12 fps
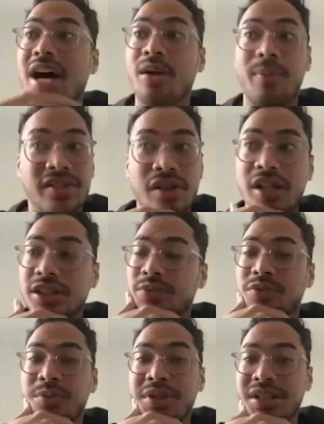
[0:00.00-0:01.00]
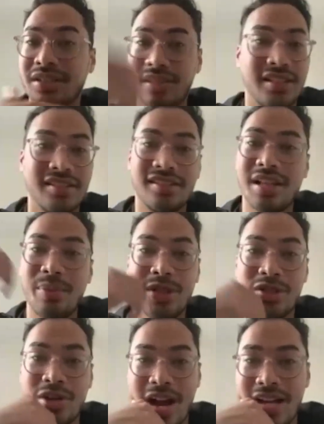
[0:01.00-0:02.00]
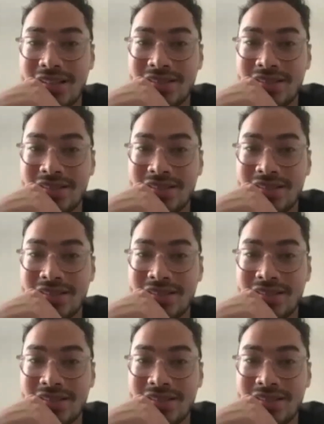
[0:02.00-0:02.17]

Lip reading: held my scholarship for me and just let me try it,